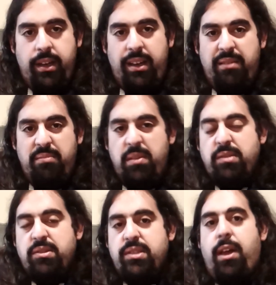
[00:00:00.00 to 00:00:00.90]

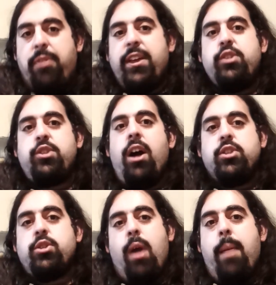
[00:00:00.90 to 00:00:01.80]
It's nothing
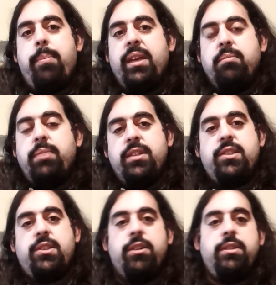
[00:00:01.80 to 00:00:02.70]
jaw-dropping, but it's
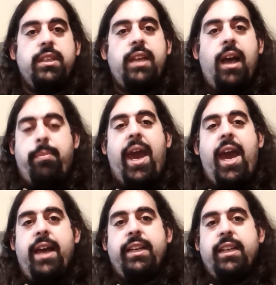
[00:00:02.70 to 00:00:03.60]
certainly not
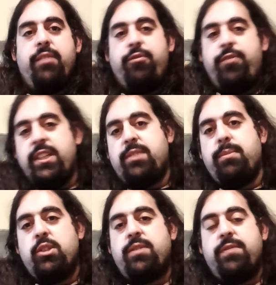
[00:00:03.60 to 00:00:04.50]
bad, and it fits
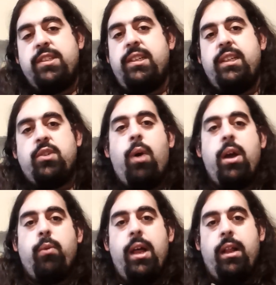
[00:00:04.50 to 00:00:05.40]
most of the scenes quite
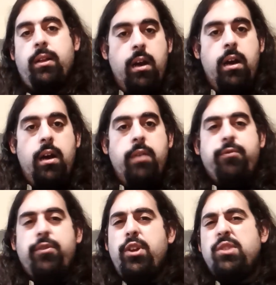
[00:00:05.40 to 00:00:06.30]
well. For
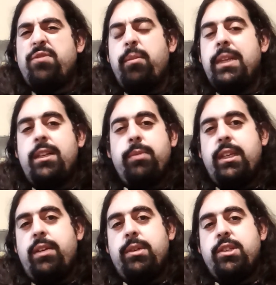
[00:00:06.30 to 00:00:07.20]
those familiar with the
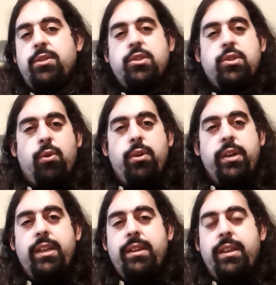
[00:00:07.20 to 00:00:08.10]
original story,
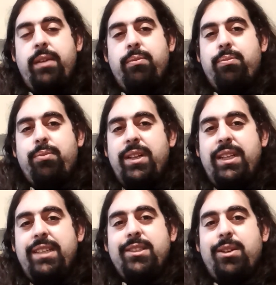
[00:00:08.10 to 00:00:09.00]
they really
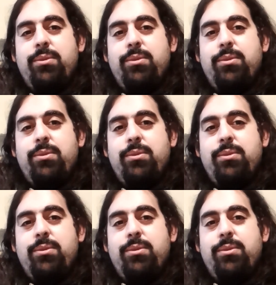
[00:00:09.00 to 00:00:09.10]
don't